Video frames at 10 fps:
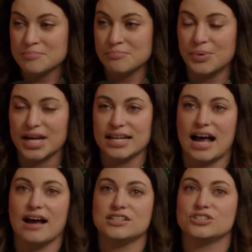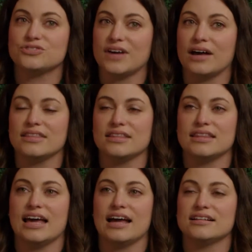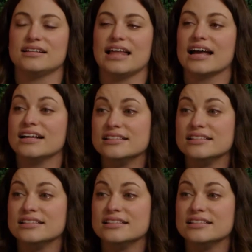but I just found that